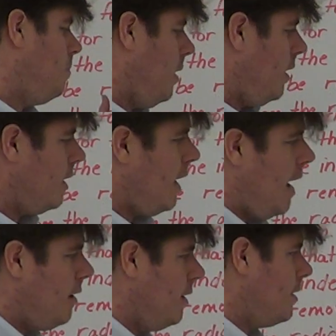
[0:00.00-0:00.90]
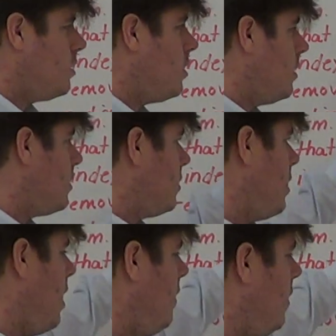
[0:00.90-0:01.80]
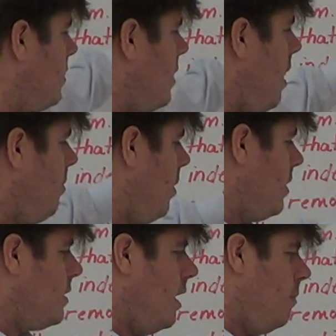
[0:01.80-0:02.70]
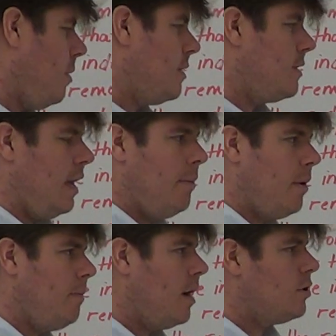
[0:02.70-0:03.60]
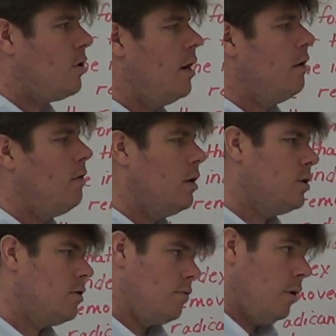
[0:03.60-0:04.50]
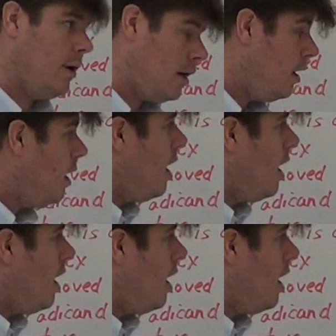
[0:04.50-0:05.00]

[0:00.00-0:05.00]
but again, it's just uh, step by step by step. I'm not trying to rush through it.